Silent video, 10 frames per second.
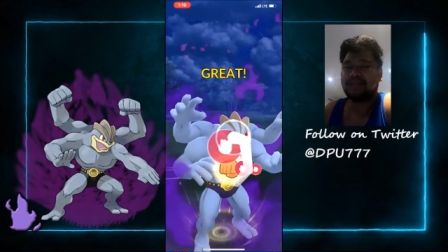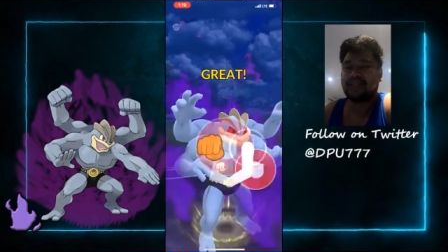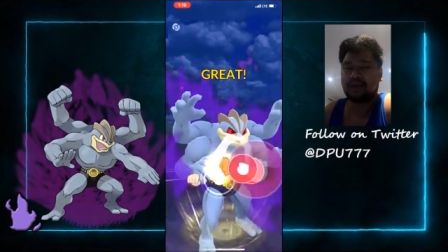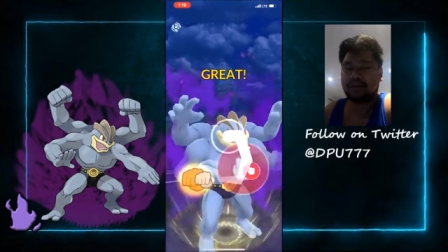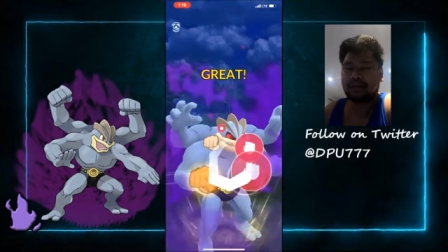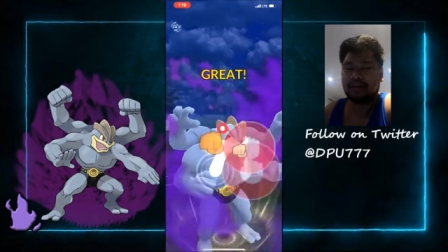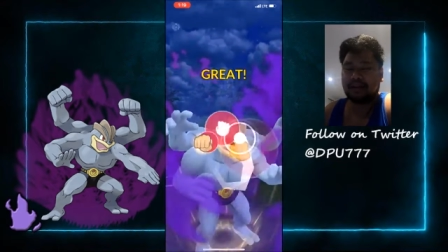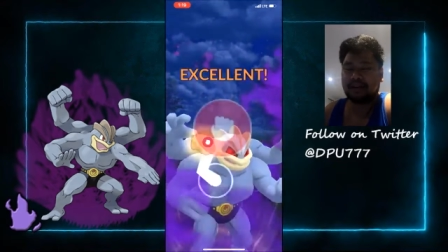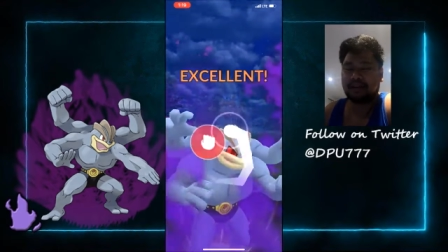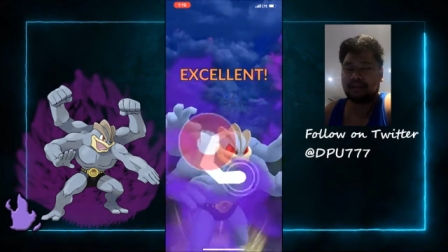knowing
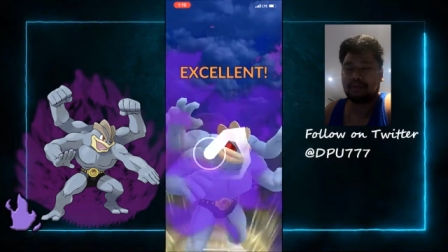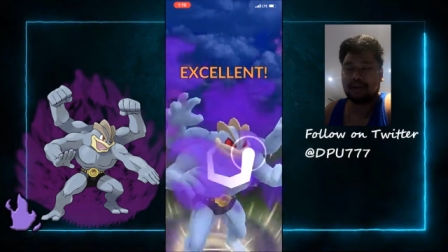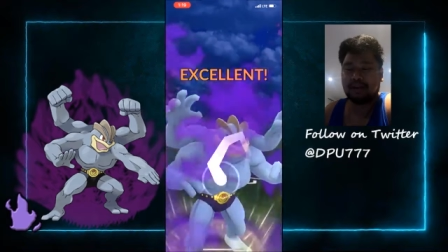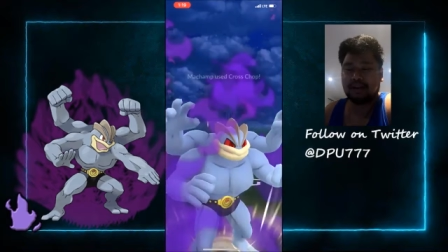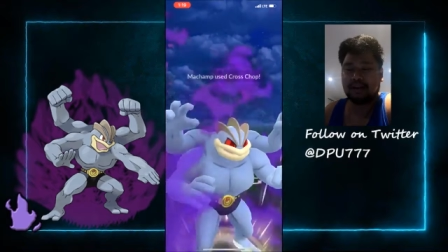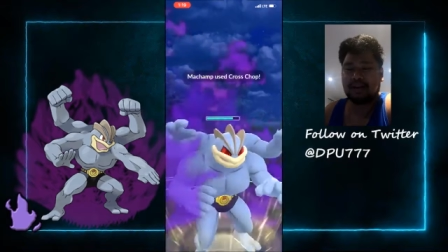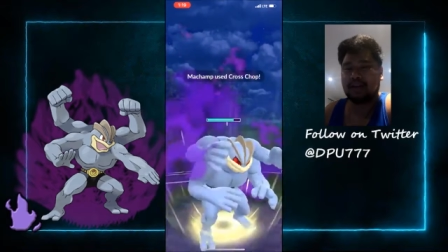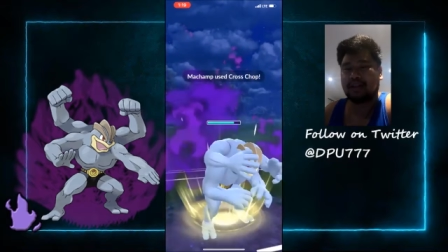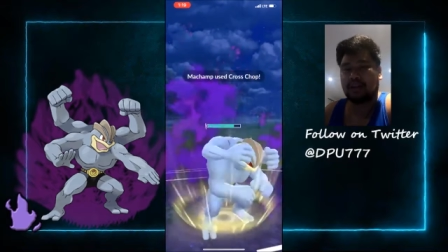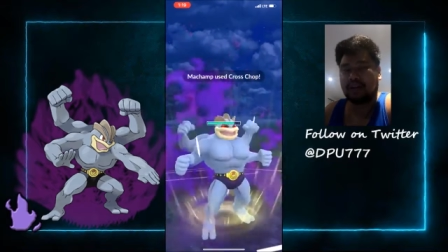my brain, I
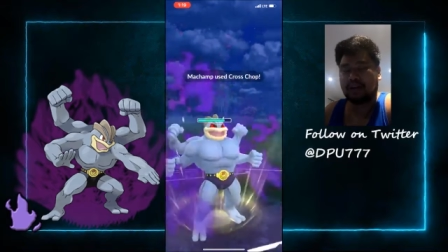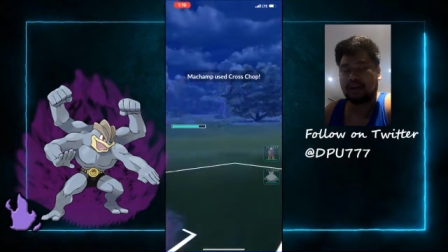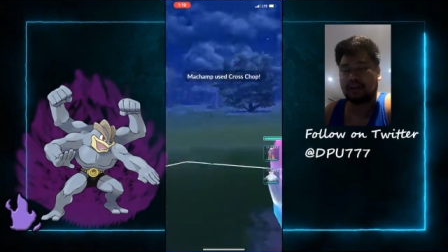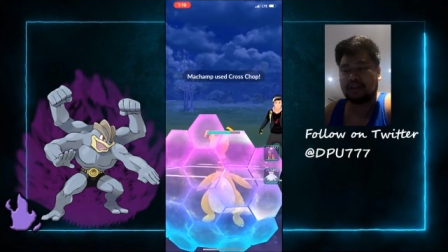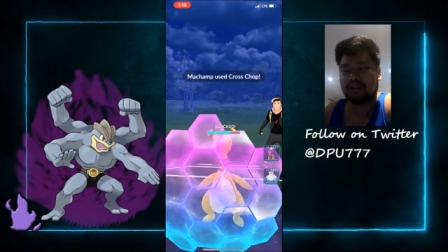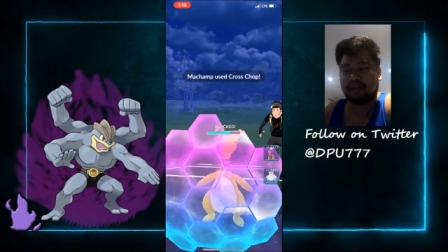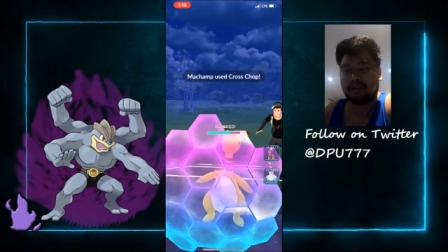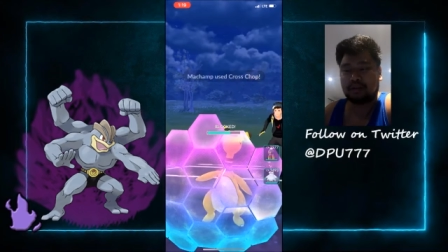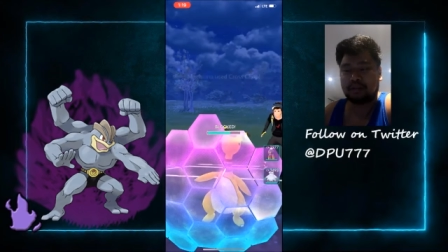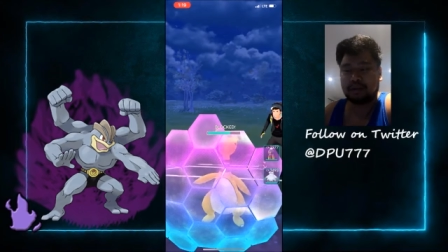thought I could safe
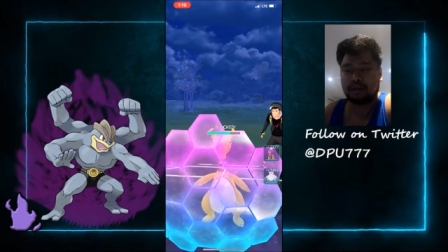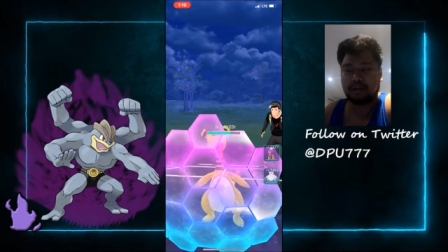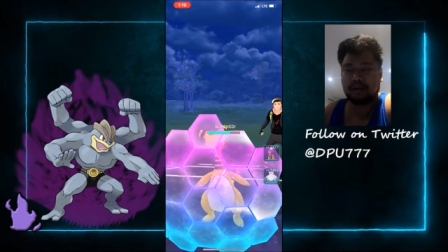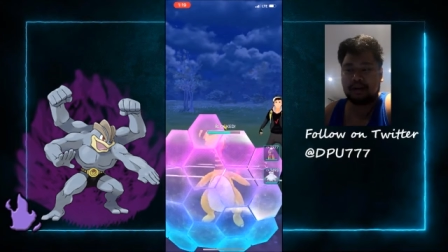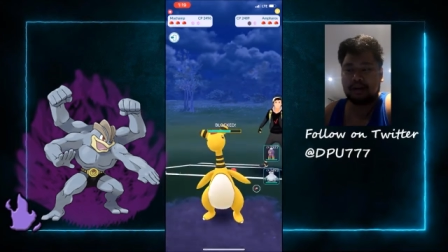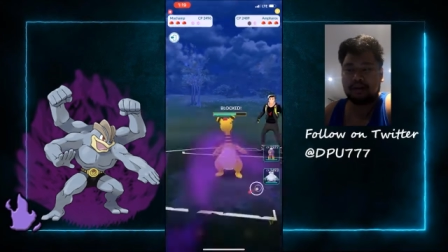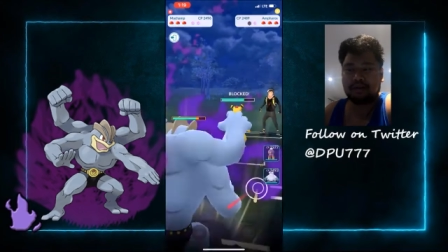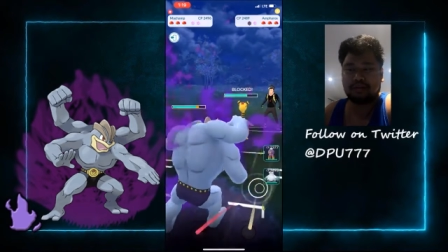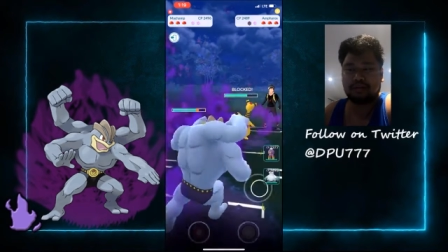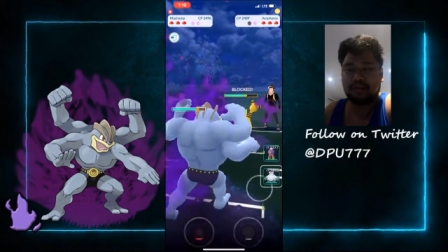swap to
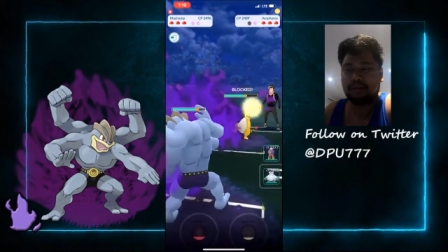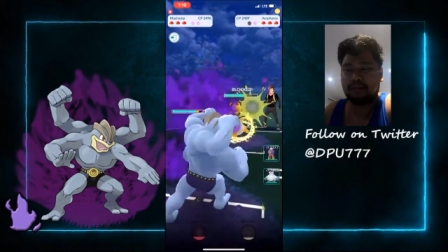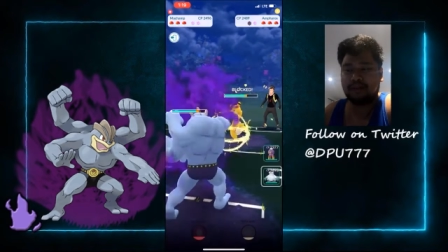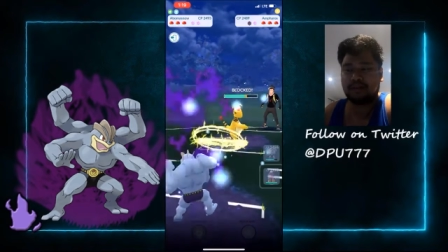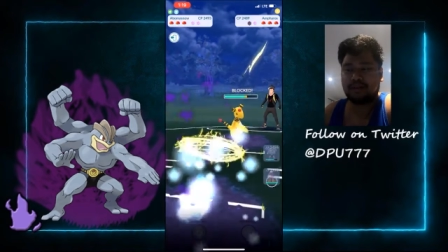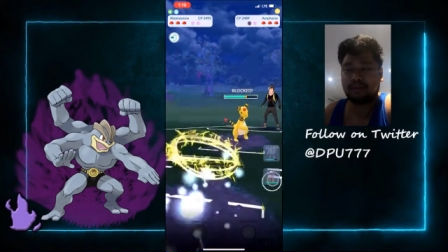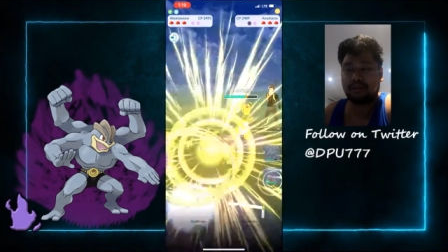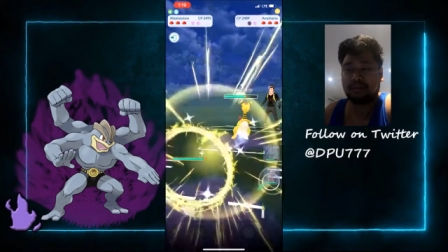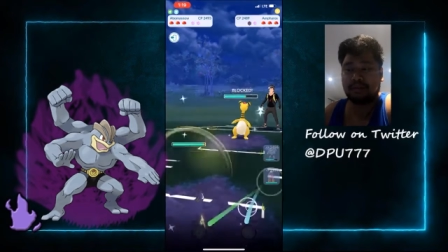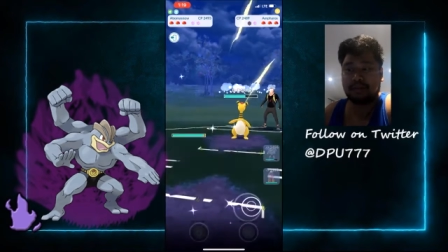Drifblim,
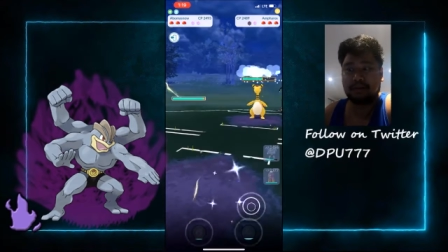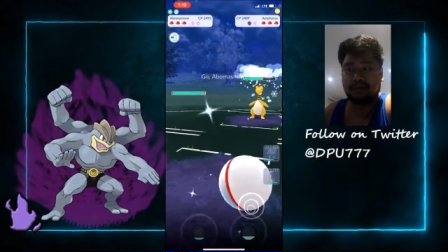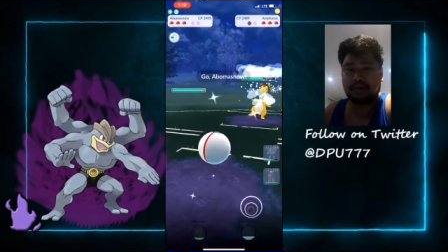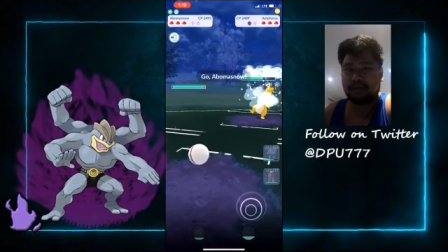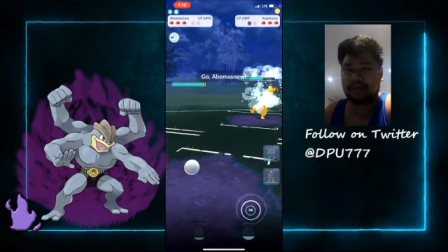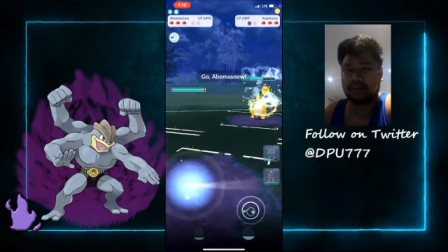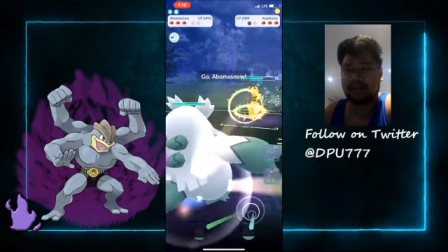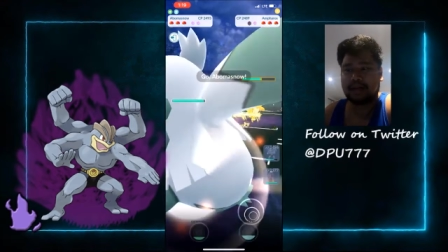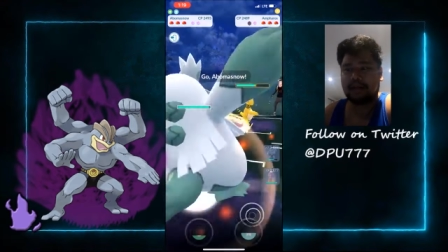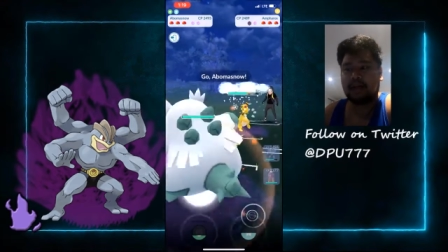which would have been really
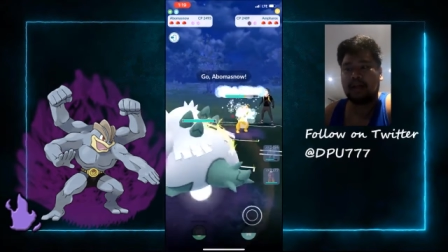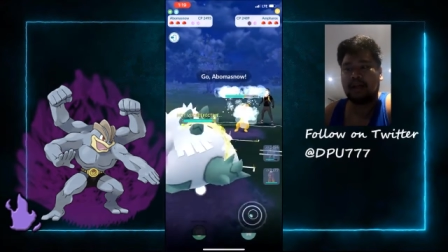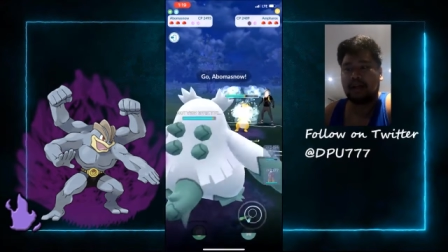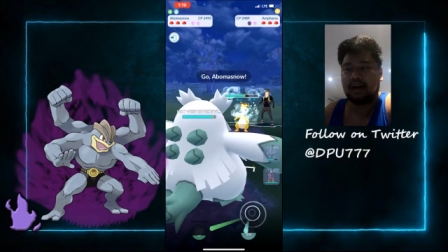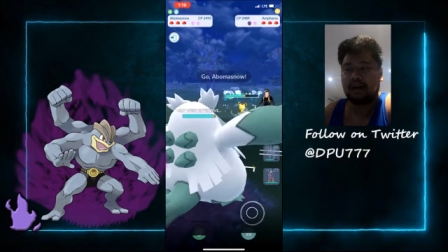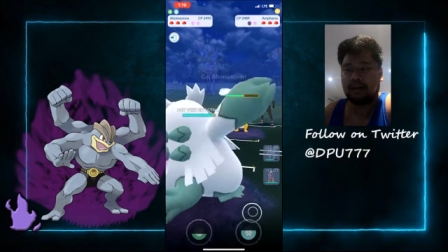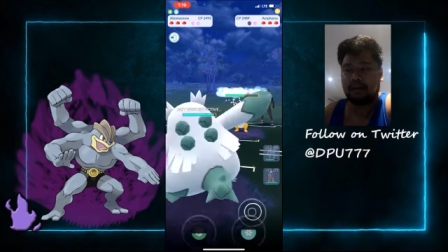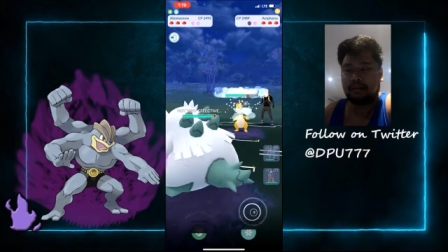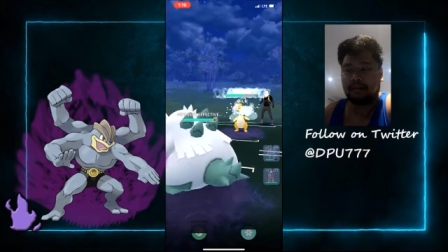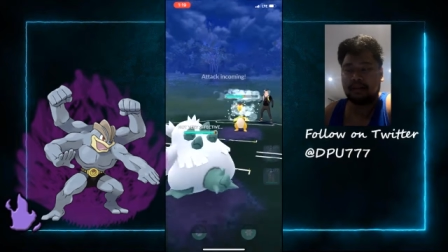bad.
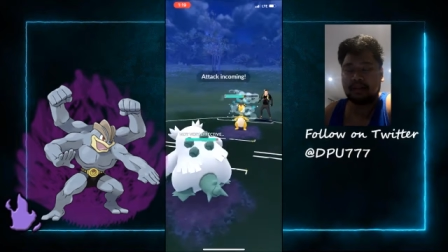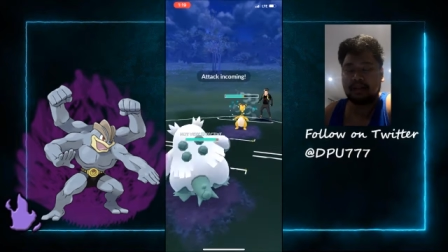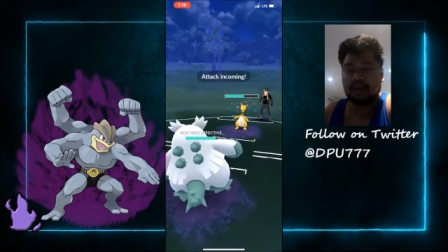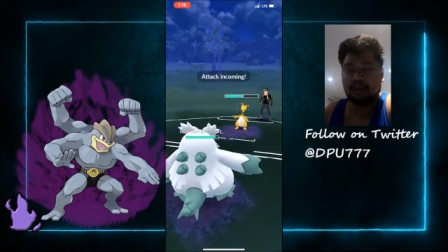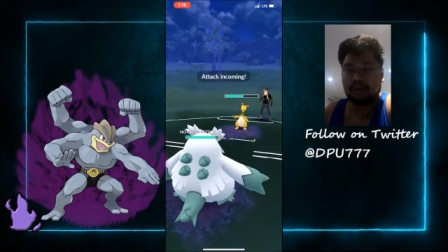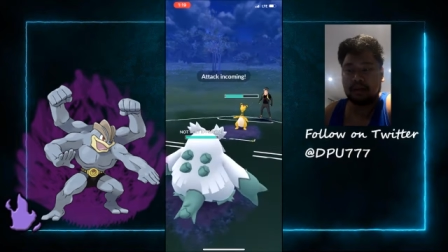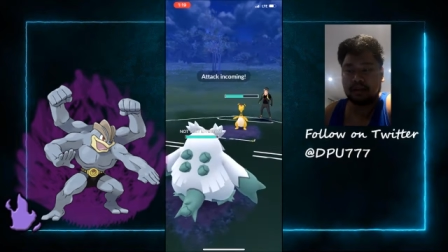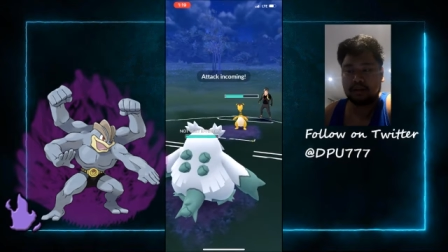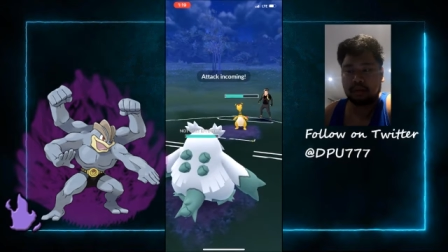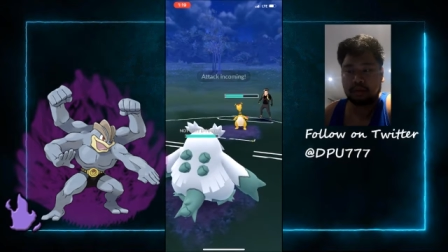But right there I wanted
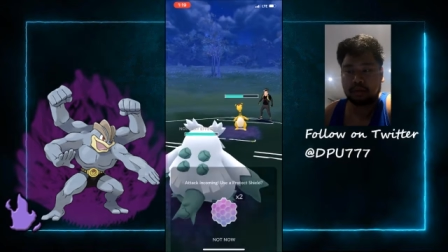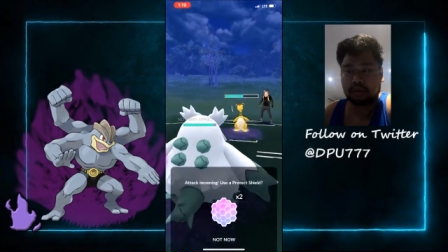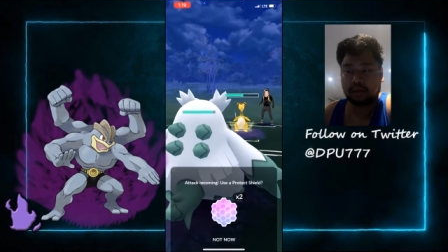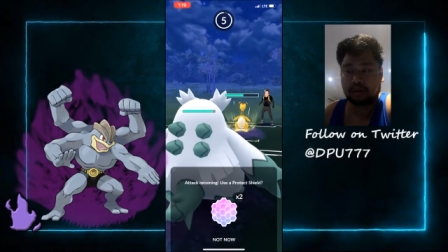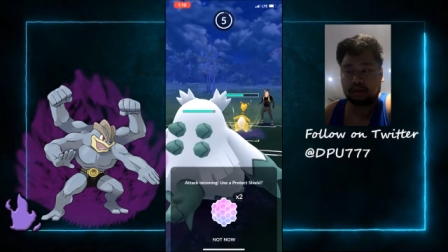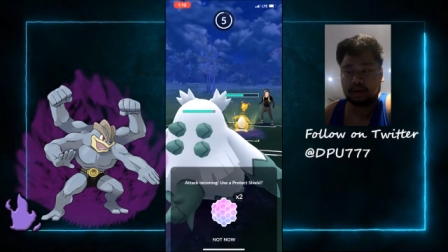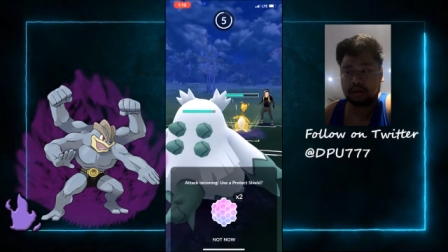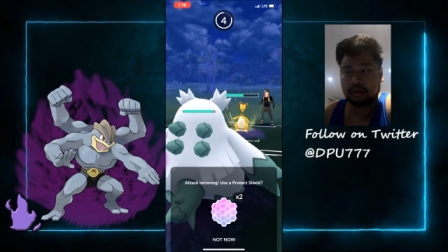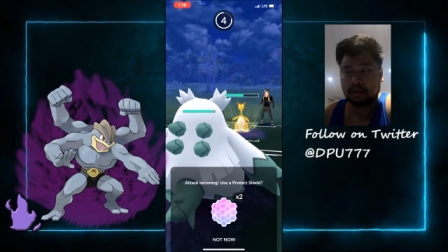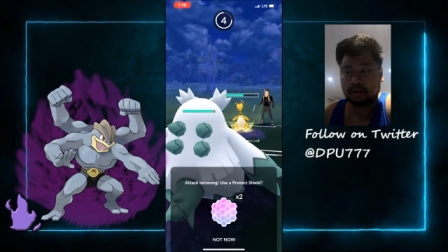to throw my cross
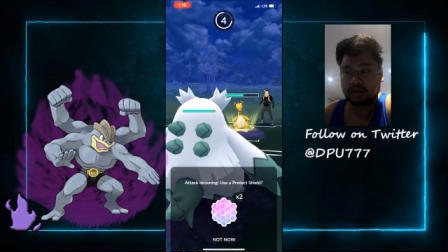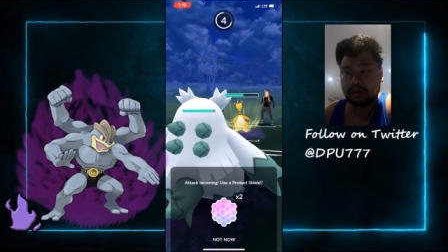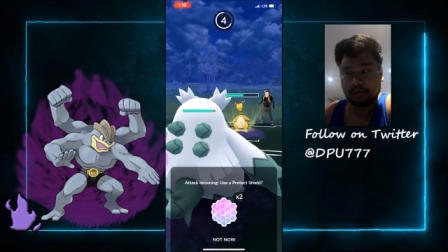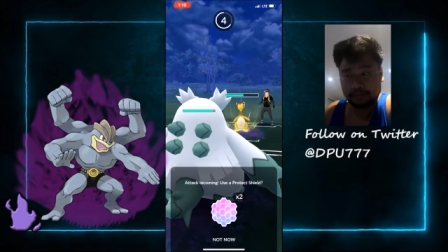chop because